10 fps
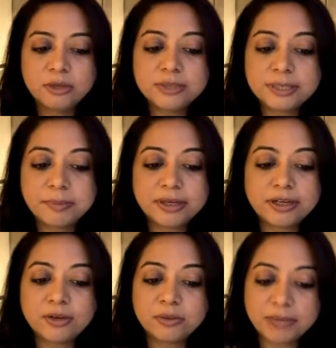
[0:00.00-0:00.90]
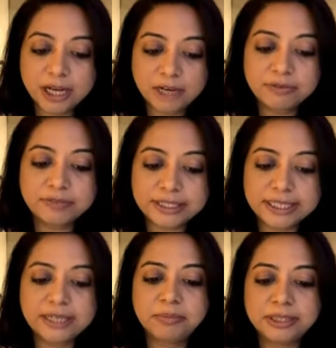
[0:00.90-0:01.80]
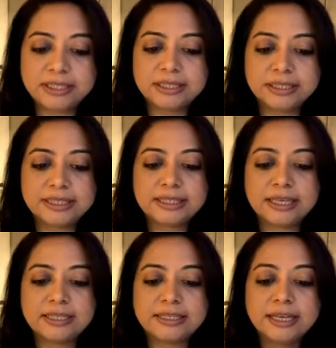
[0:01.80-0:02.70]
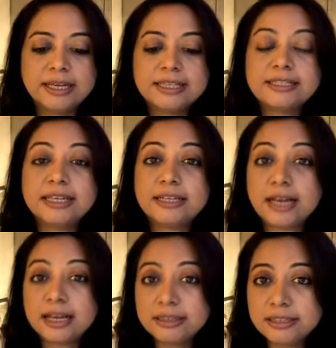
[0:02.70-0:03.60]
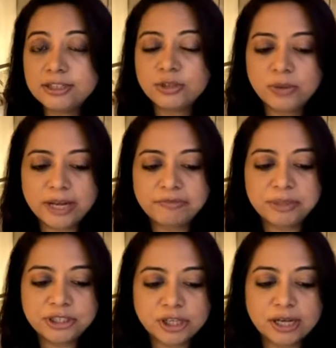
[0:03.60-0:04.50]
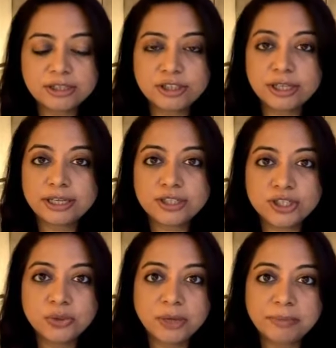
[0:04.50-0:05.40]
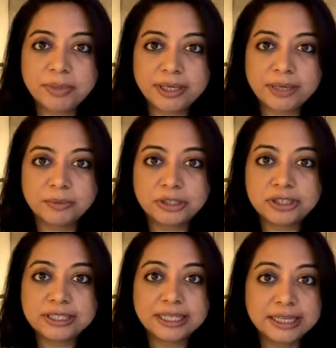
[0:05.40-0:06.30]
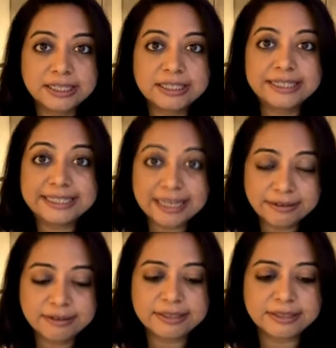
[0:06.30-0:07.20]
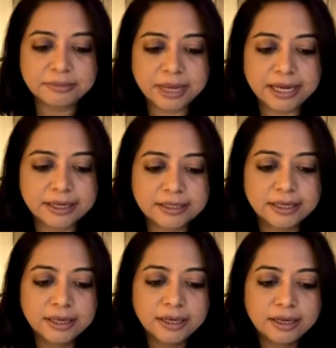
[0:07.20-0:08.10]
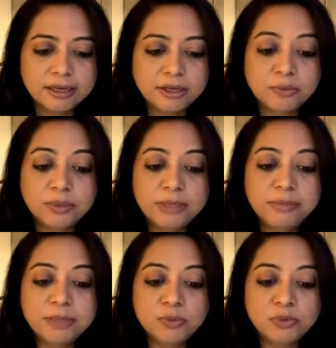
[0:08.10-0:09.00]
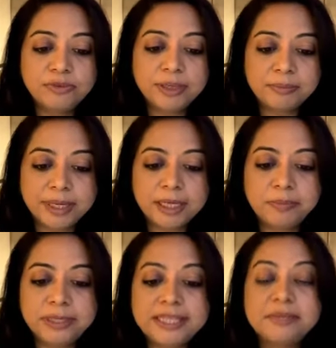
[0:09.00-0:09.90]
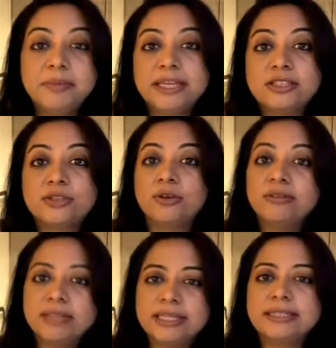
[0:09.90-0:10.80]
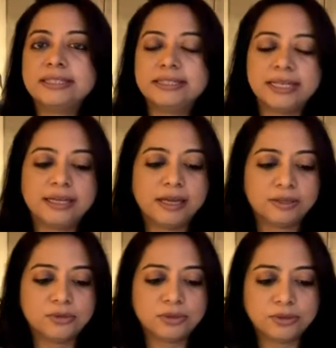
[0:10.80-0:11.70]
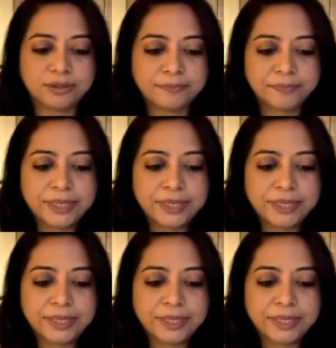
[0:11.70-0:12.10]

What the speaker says: who was appearing on behalf of the Delhi police in this case, said others who have been charged against UAPA, which is the Indian Terrorism Act, will be moving bail pleas based on this Delhi High Court order.